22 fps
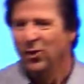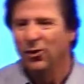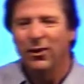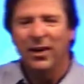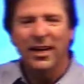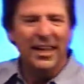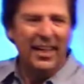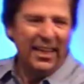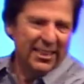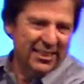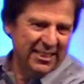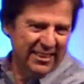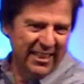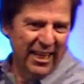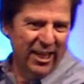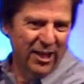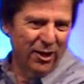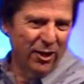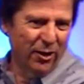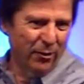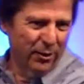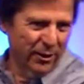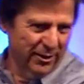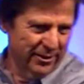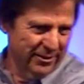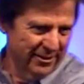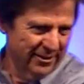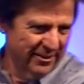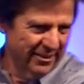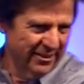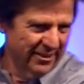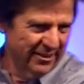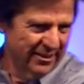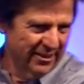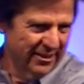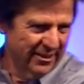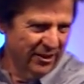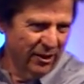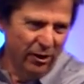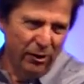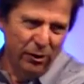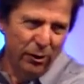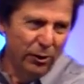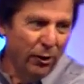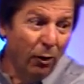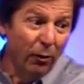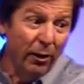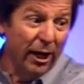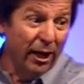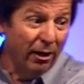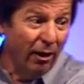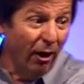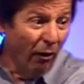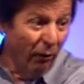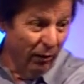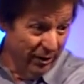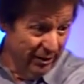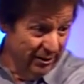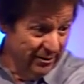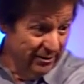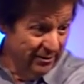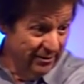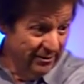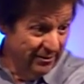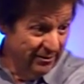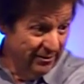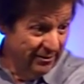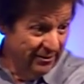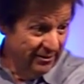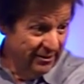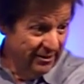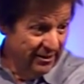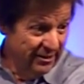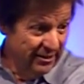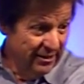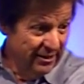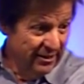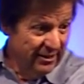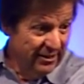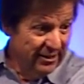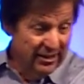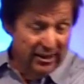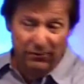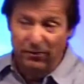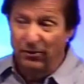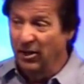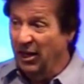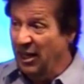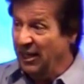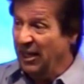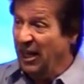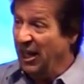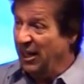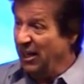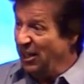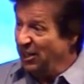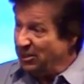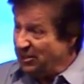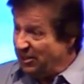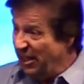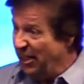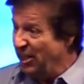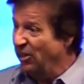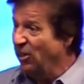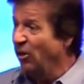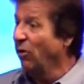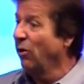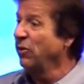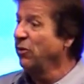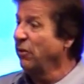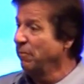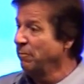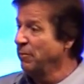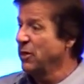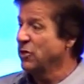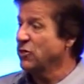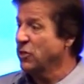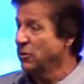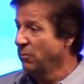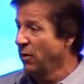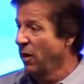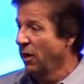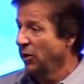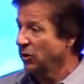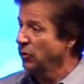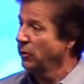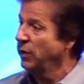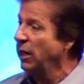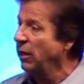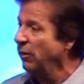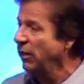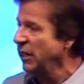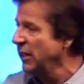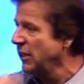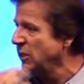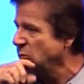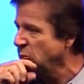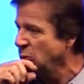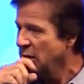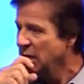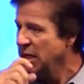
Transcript: you get His thing going, or you don't get going. If you're not got his thing going, you've missed the mark. So here he is,